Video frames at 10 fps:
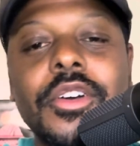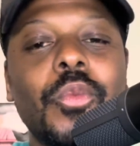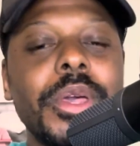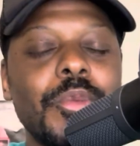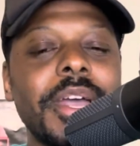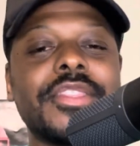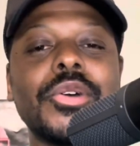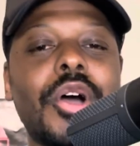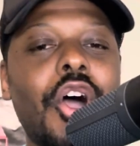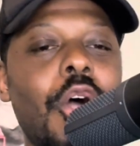We went through
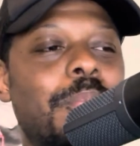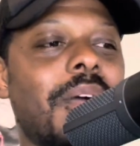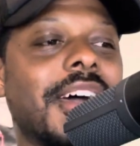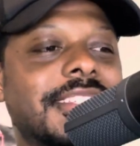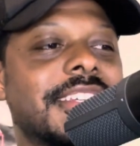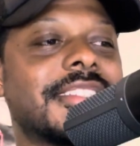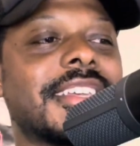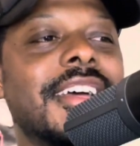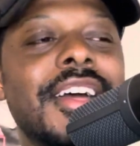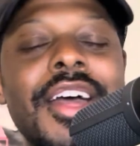a whole process
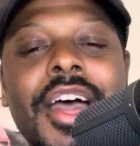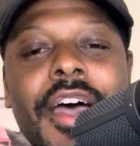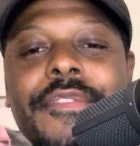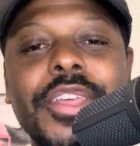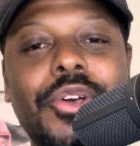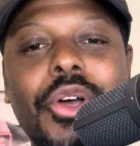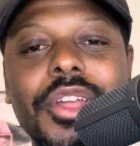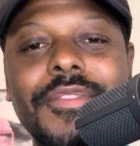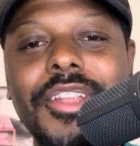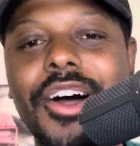of the court
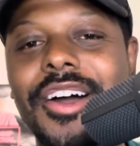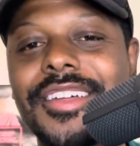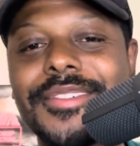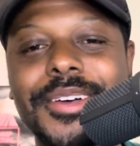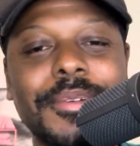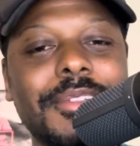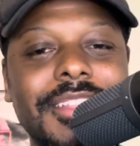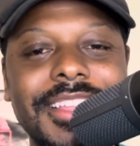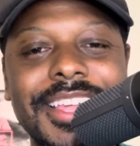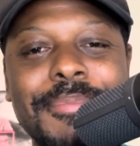of law.
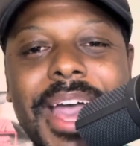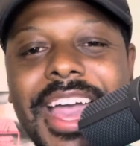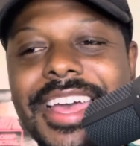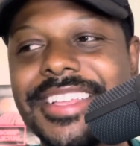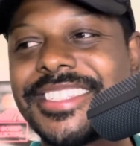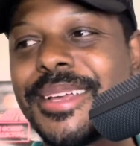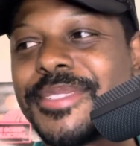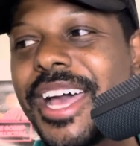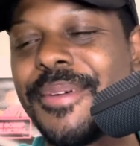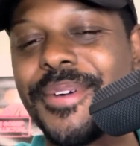Am I some
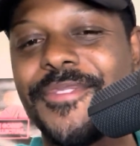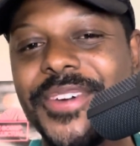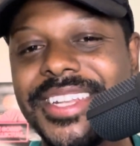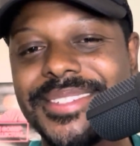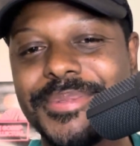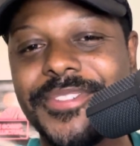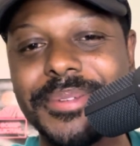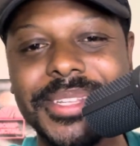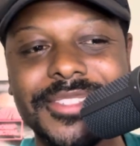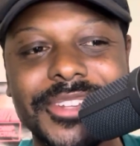type of
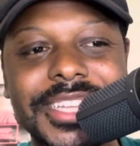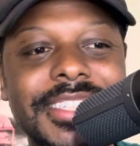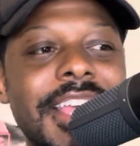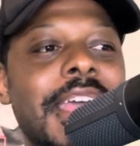feminist for this?